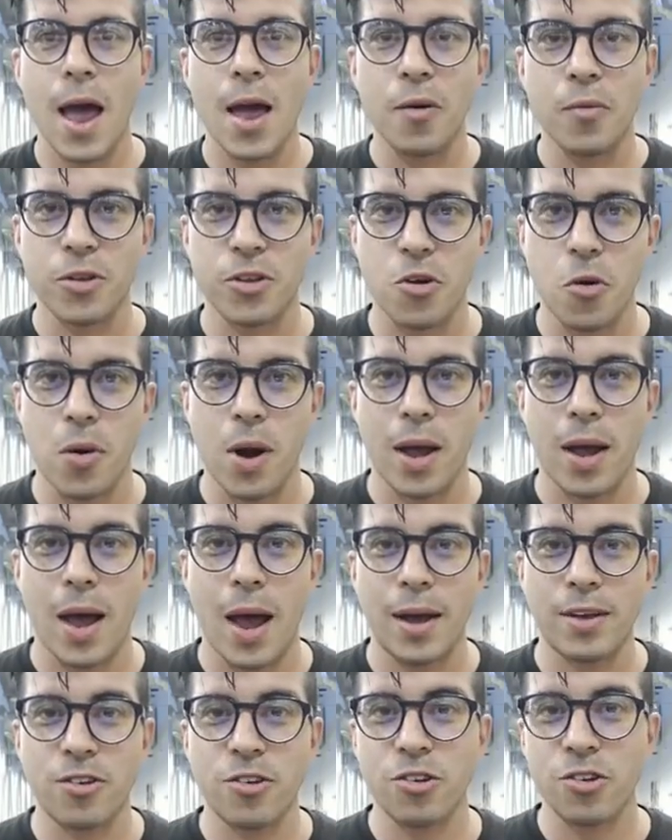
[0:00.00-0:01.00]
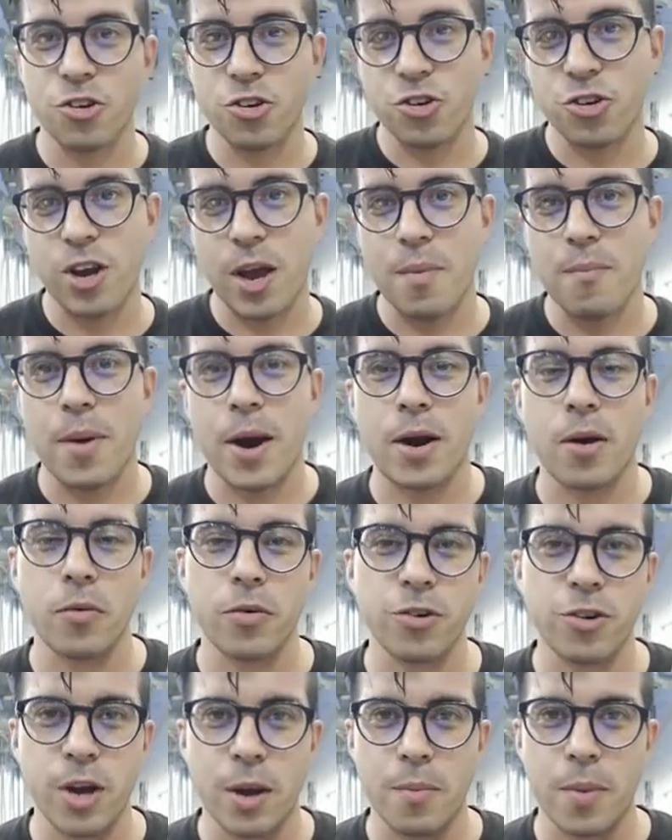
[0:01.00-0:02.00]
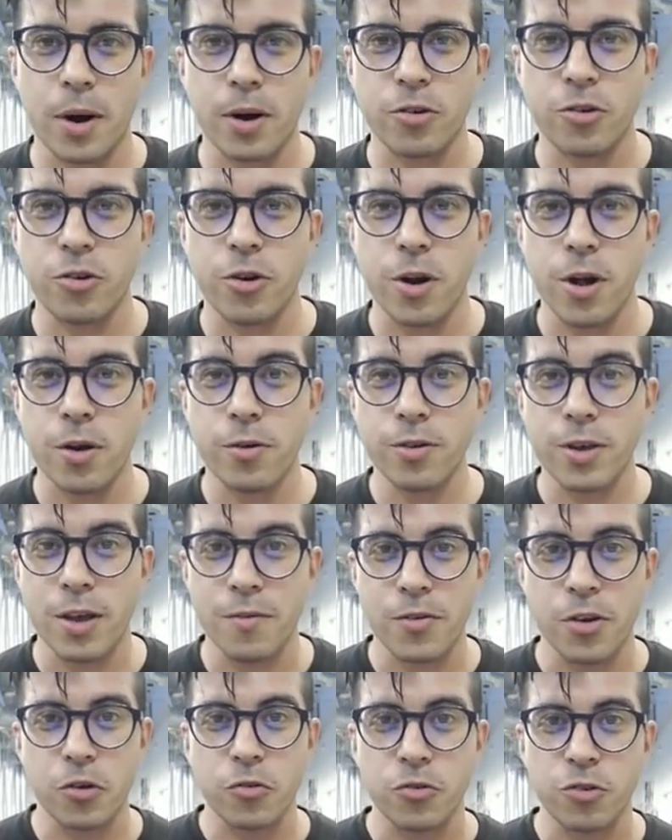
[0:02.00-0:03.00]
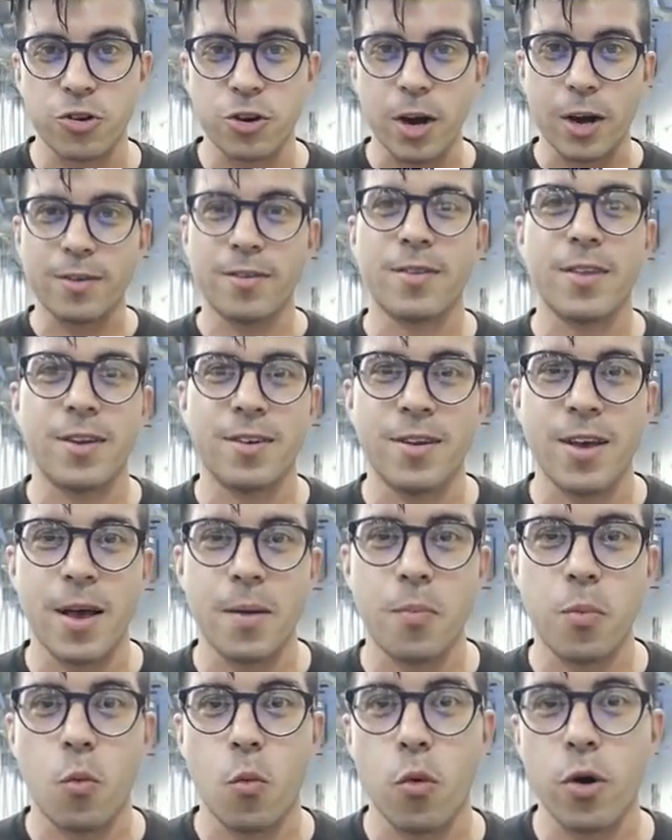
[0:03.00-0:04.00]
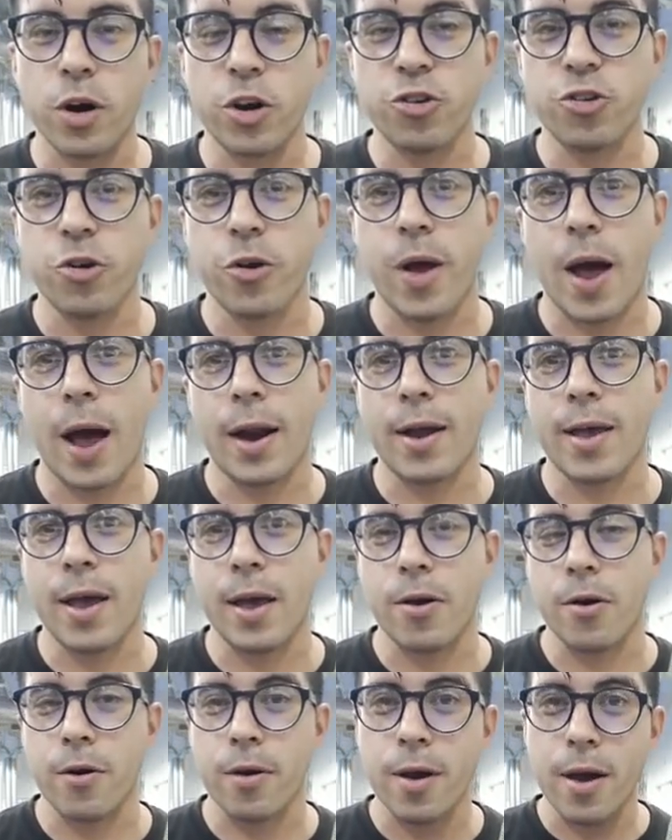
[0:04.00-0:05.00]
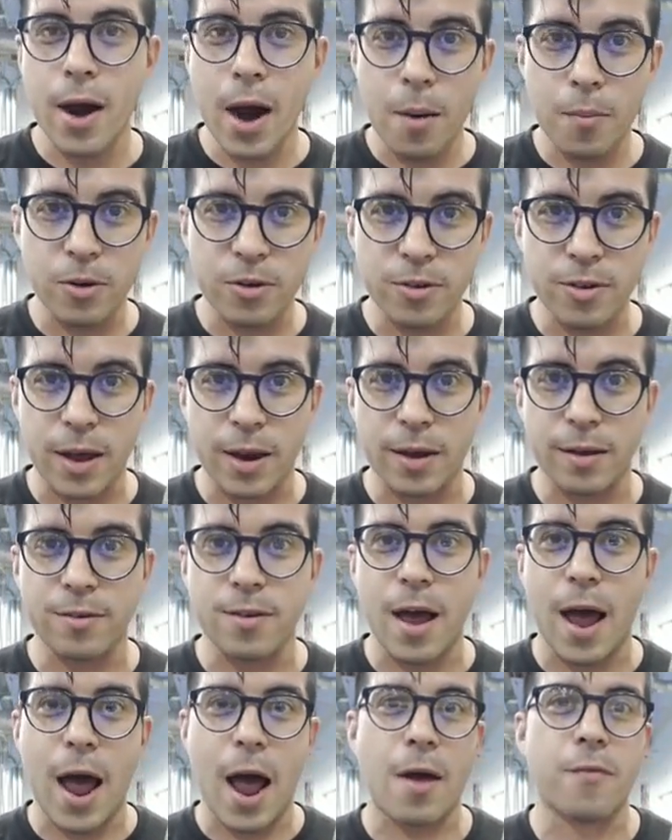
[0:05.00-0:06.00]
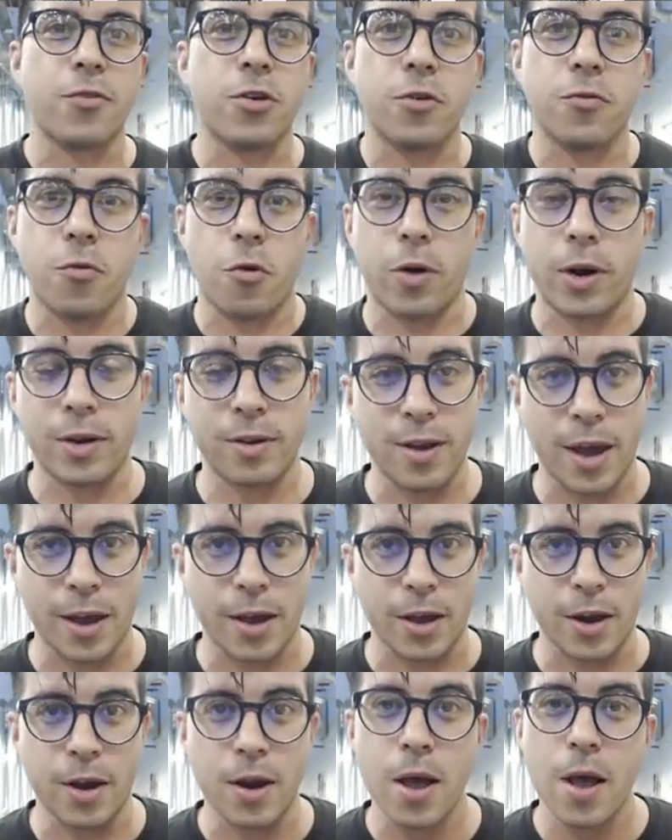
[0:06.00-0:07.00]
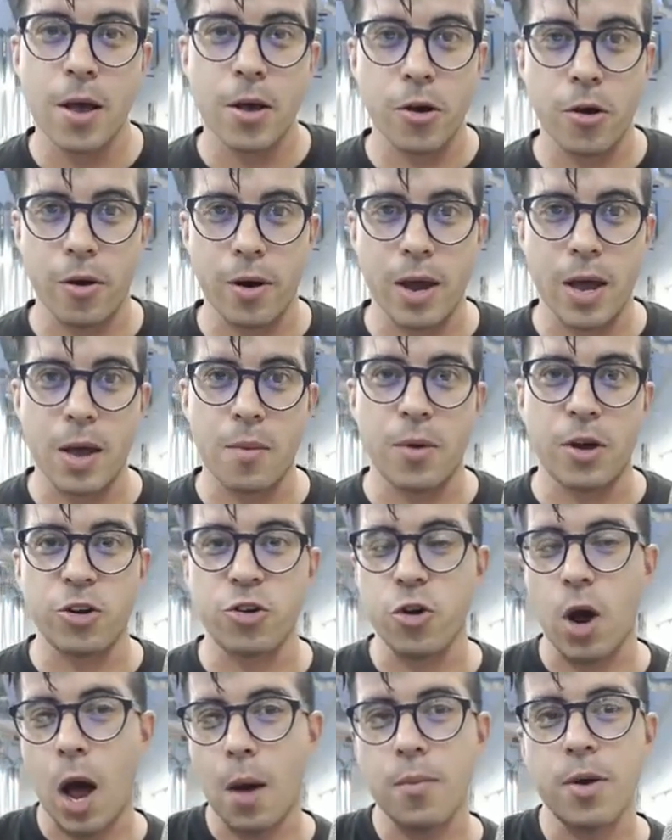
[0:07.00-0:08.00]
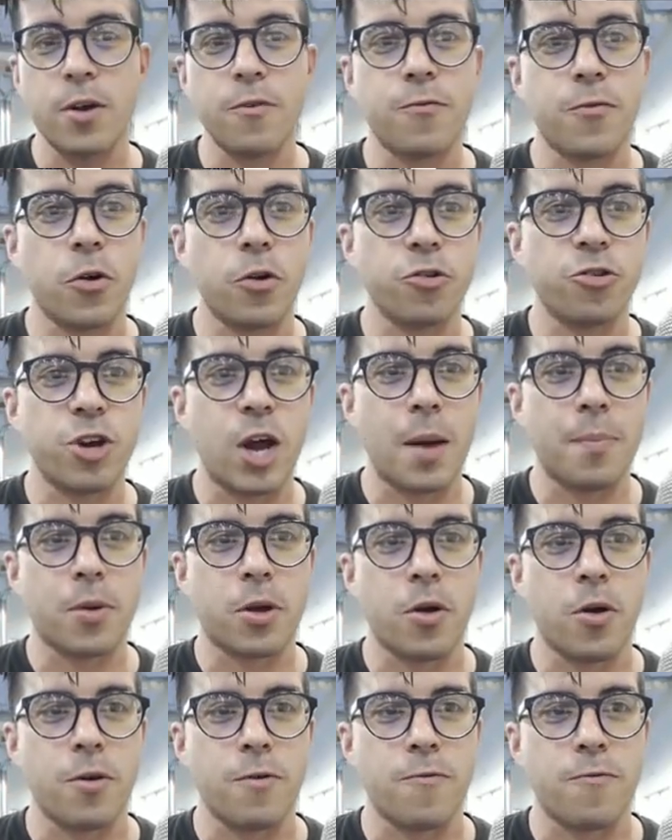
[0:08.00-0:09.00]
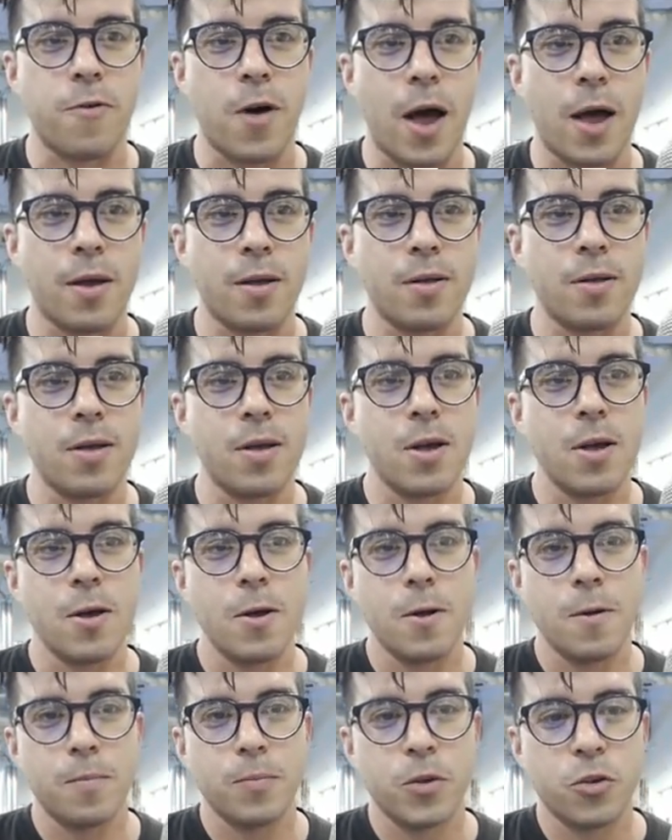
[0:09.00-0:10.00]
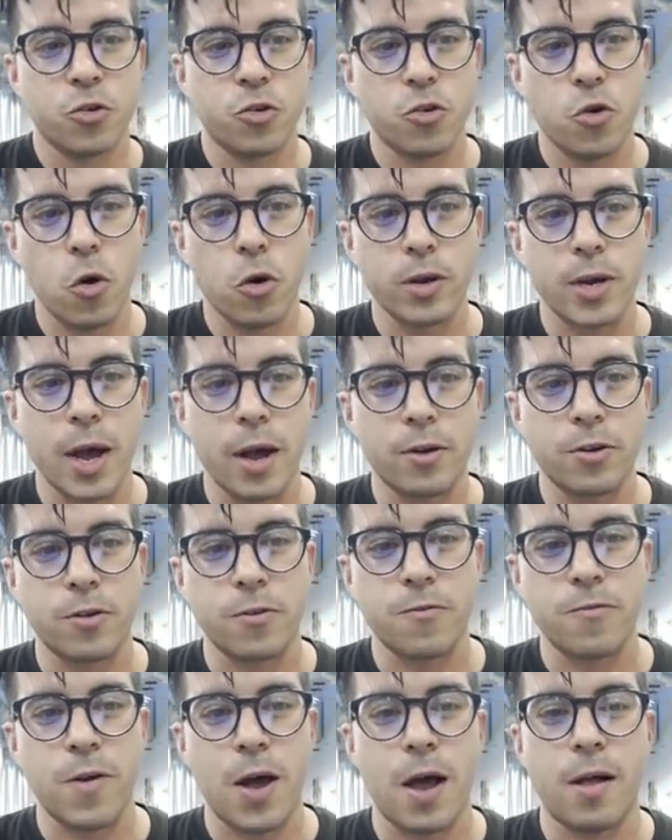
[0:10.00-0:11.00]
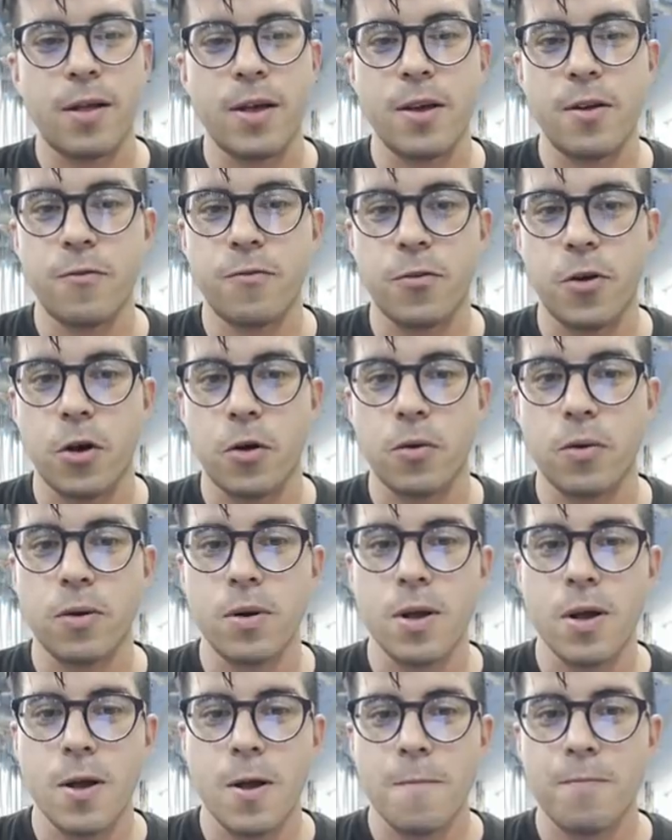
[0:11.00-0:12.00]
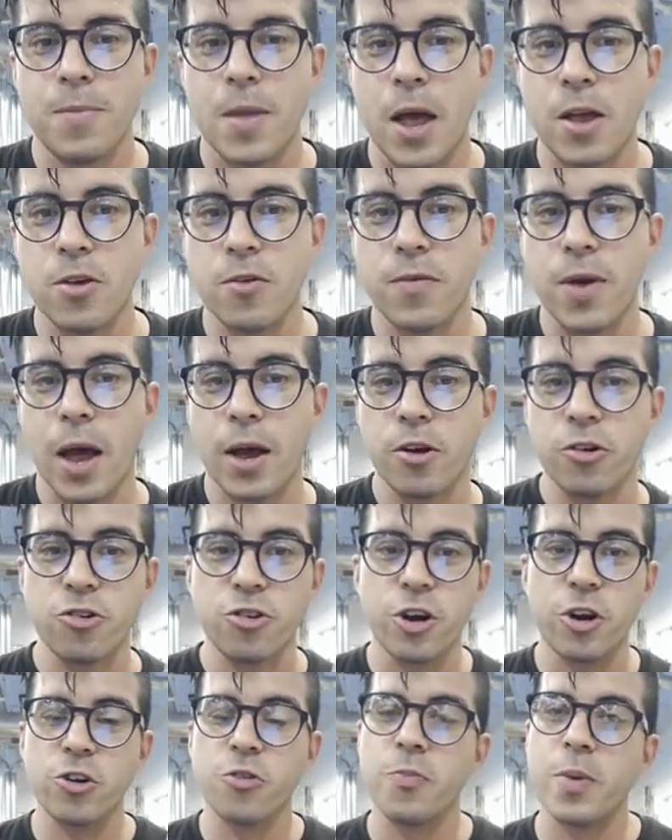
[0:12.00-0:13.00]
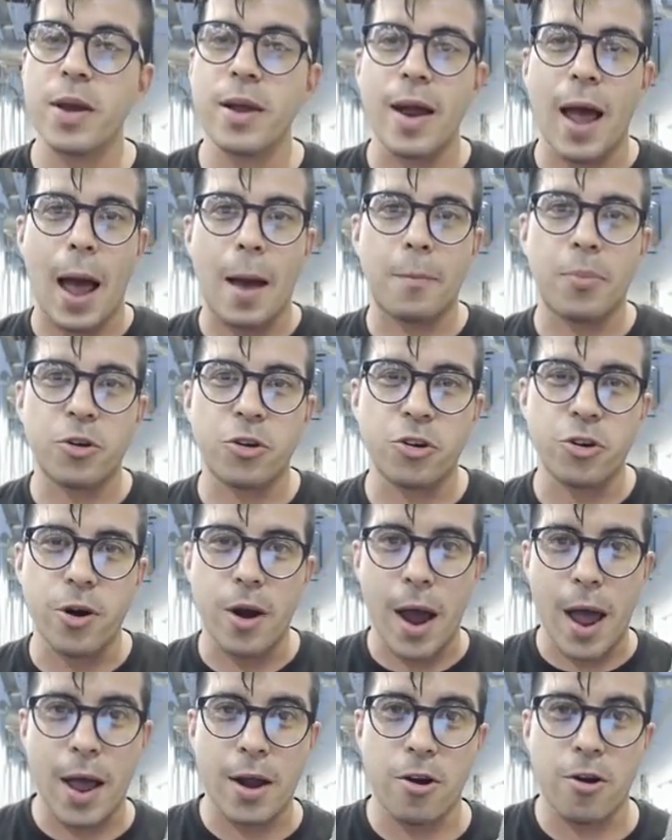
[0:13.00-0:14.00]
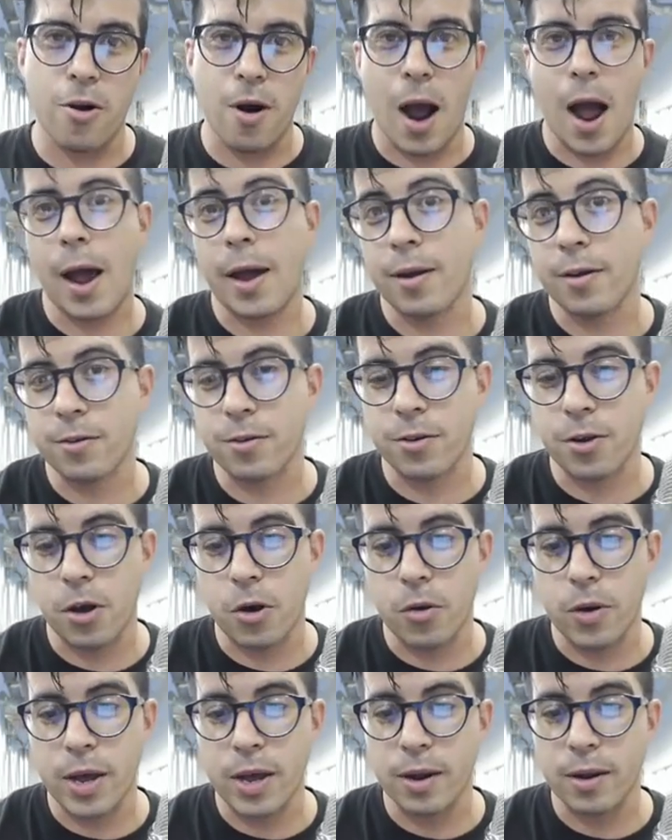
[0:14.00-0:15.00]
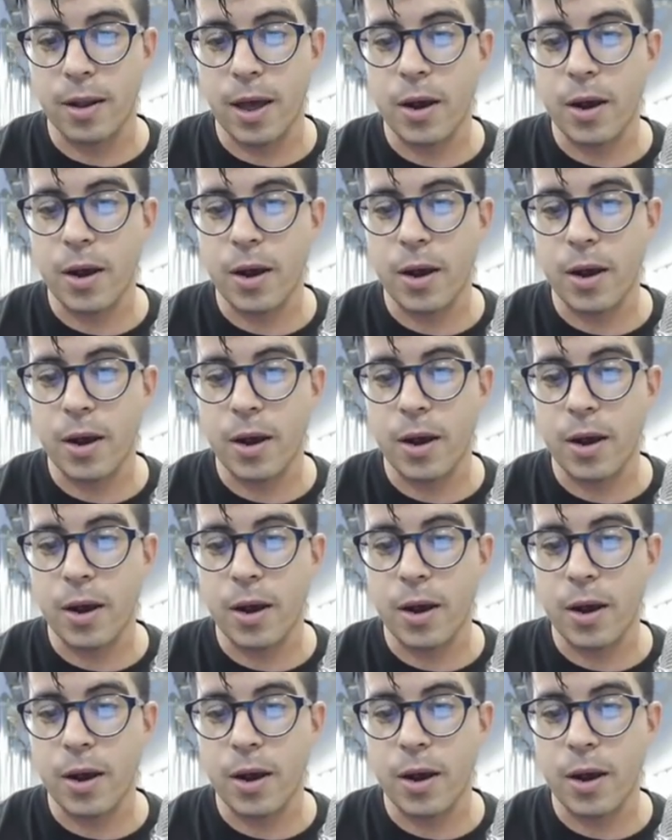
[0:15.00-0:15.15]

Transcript: Hey, what's going on guys? This is Shane Baker with Shane Baker Studios giving you just the tip. We're going to show you how to get your camera settings after you've already taken your image. I'm in Photoshop, go to File, scroll down to File Info, and you've got your shutter speed, aperture, and your ISO. In